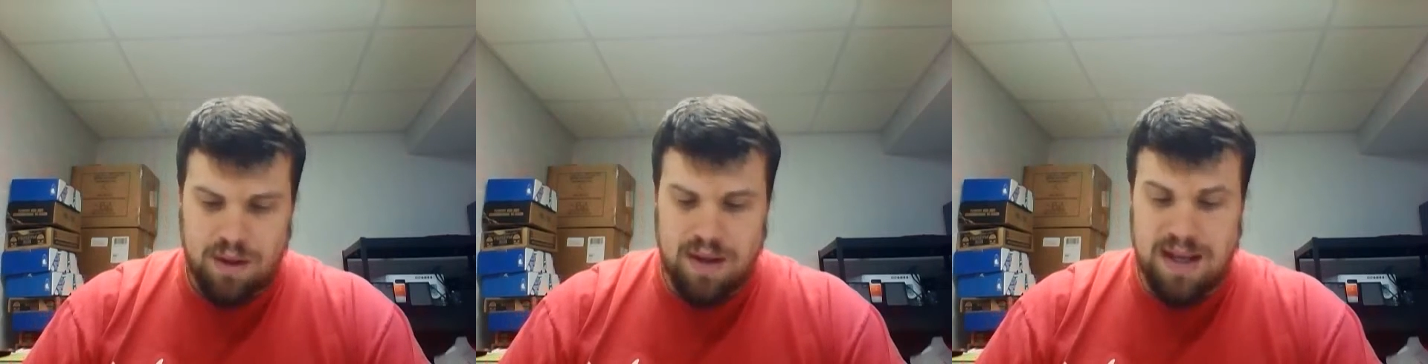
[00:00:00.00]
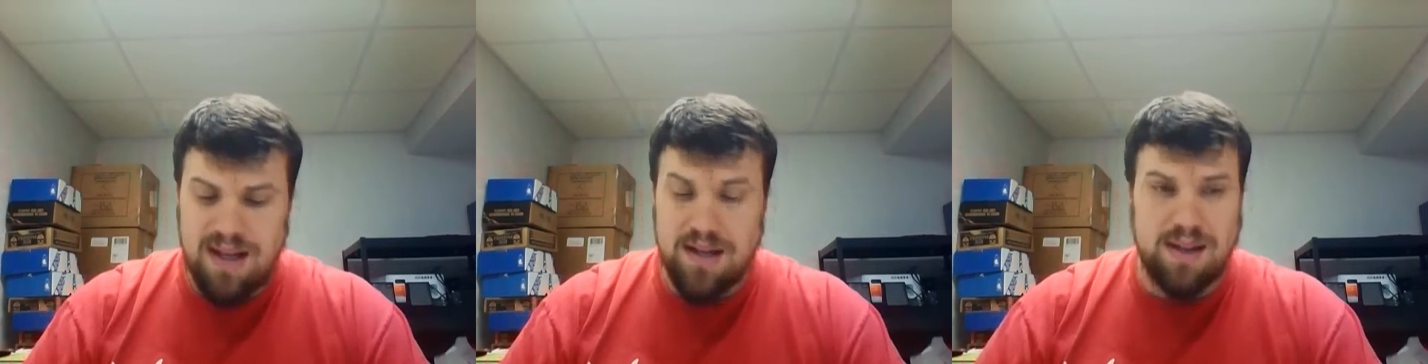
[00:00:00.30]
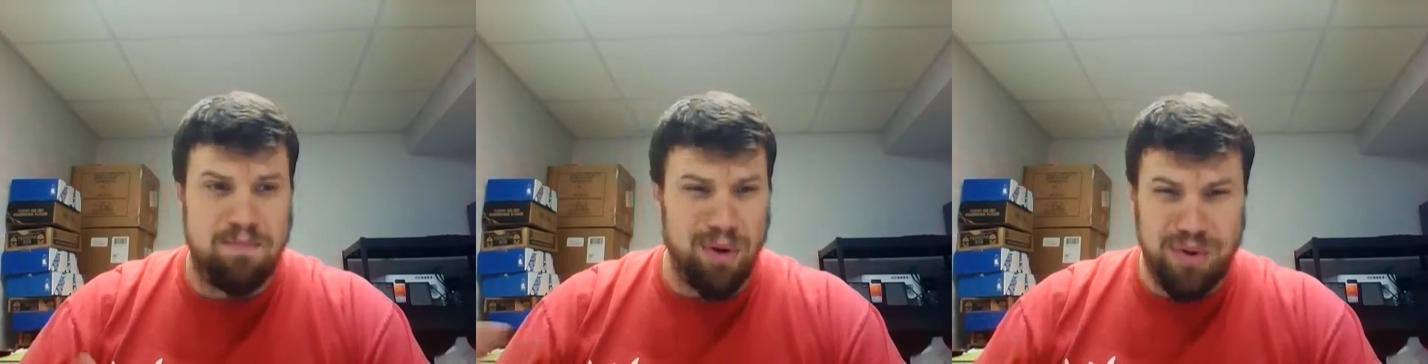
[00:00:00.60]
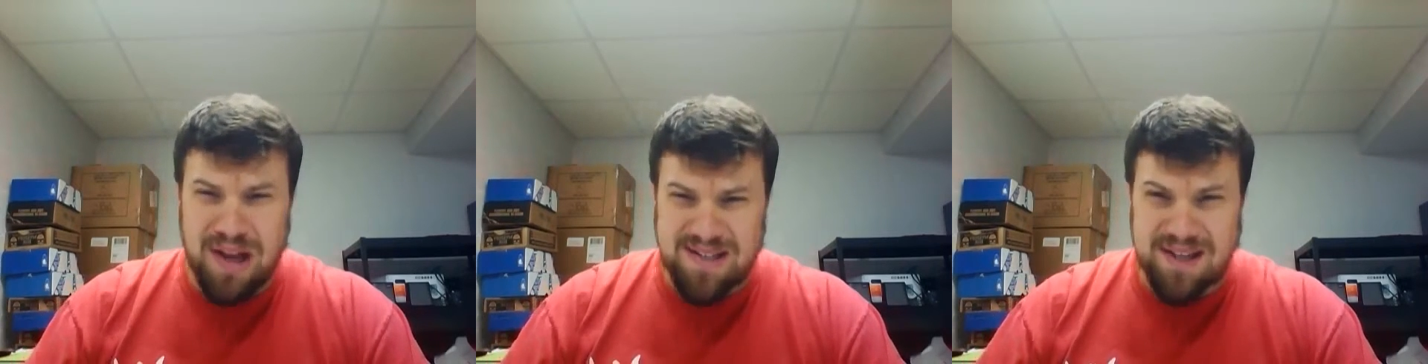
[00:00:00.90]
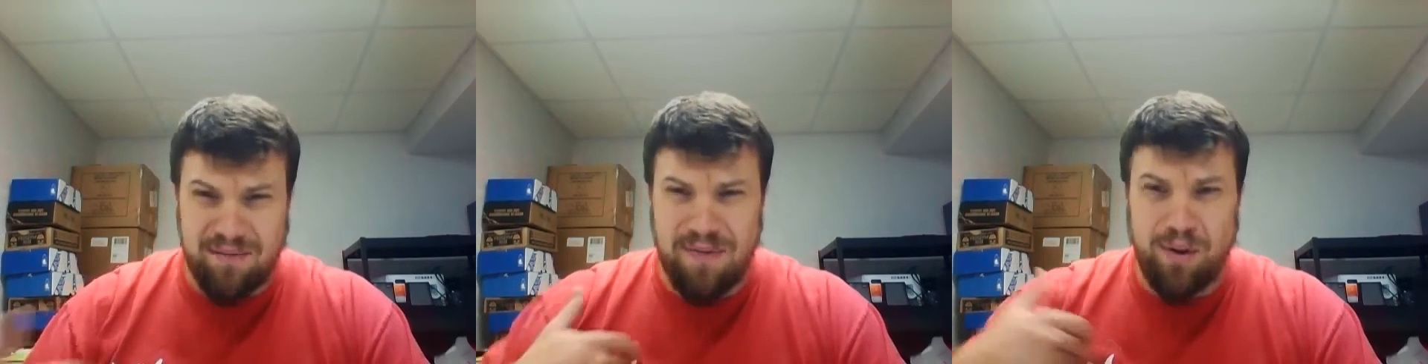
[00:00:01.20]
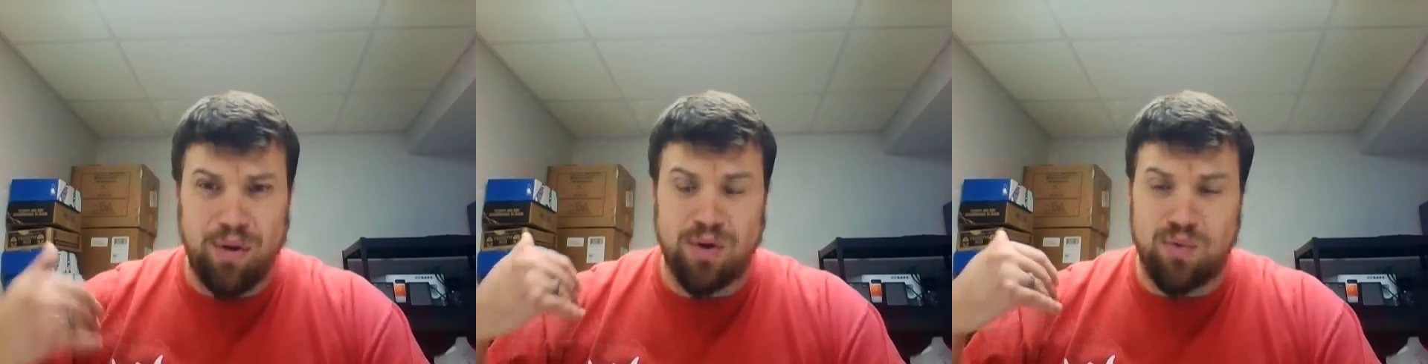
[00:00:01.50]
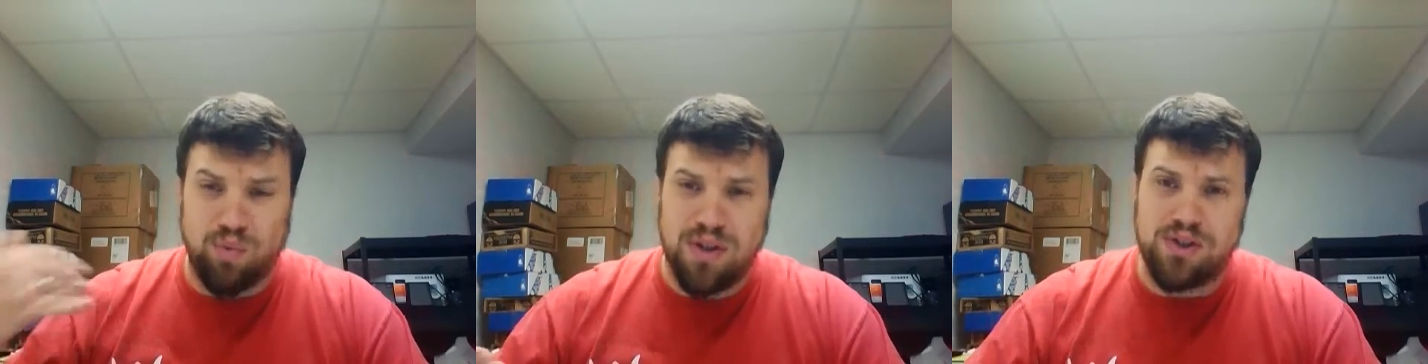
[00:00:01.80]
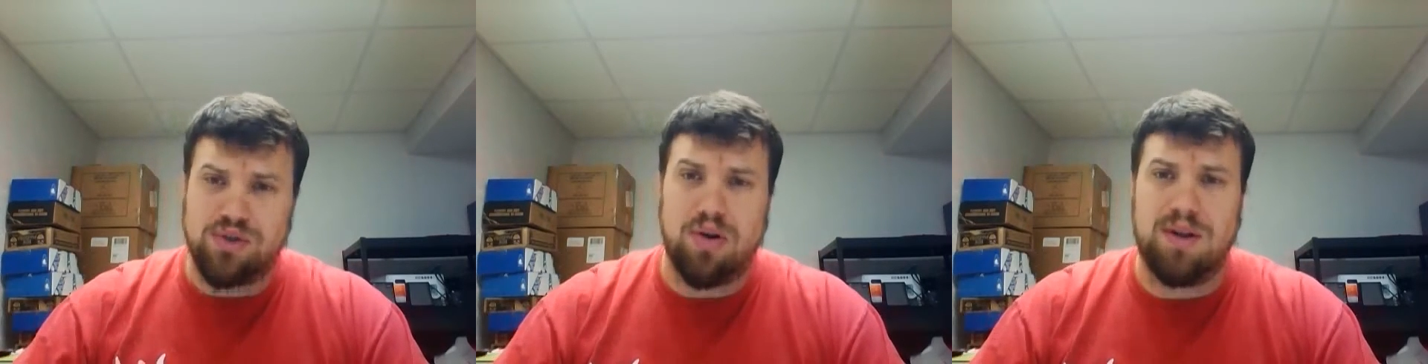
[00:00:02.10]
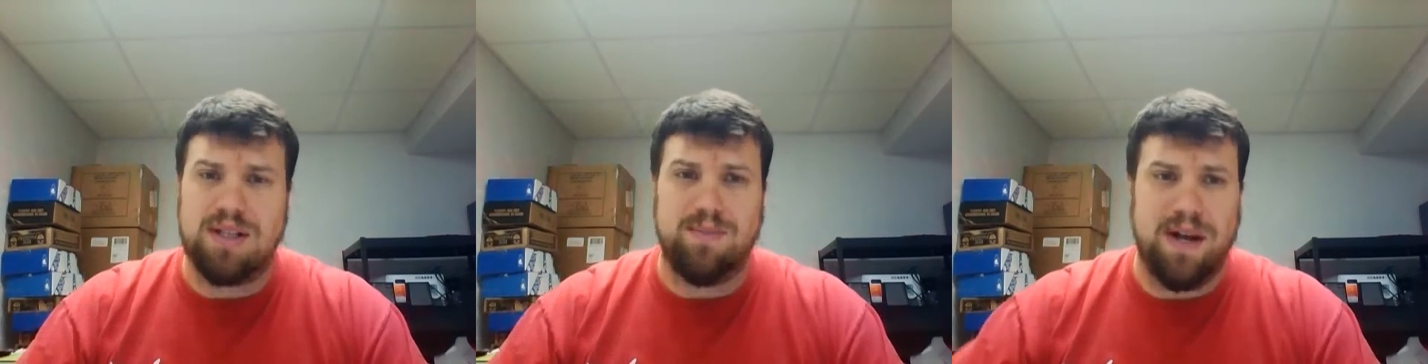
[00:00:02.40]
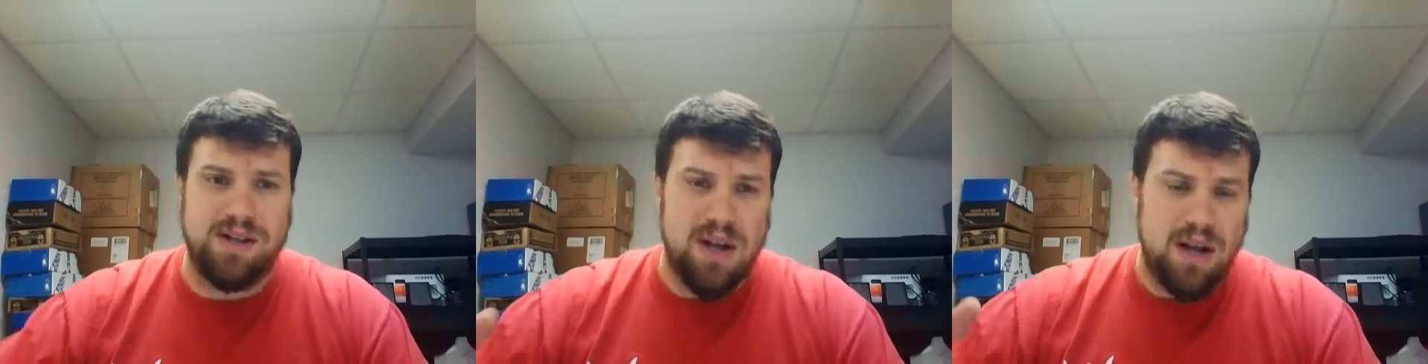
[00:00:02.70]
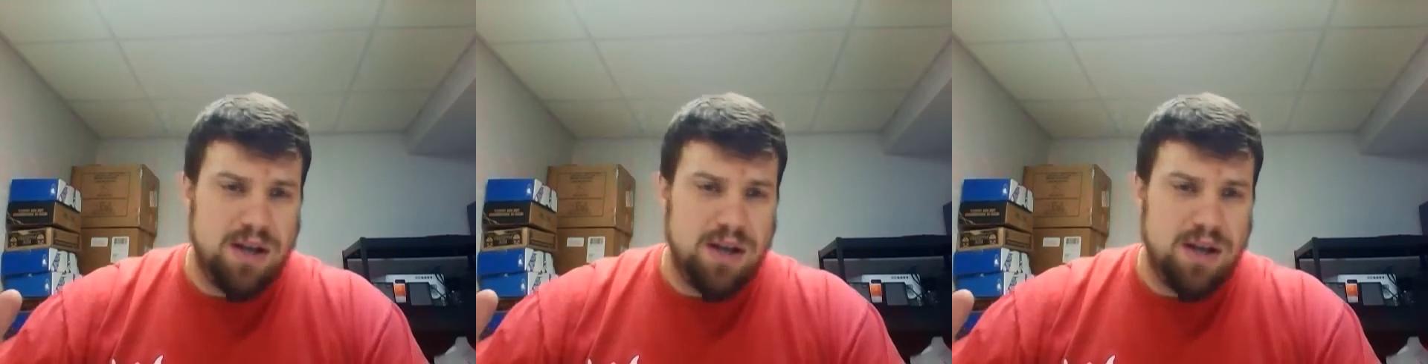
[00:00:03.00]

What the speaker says: Again, both guys I felt looked really strong in this match.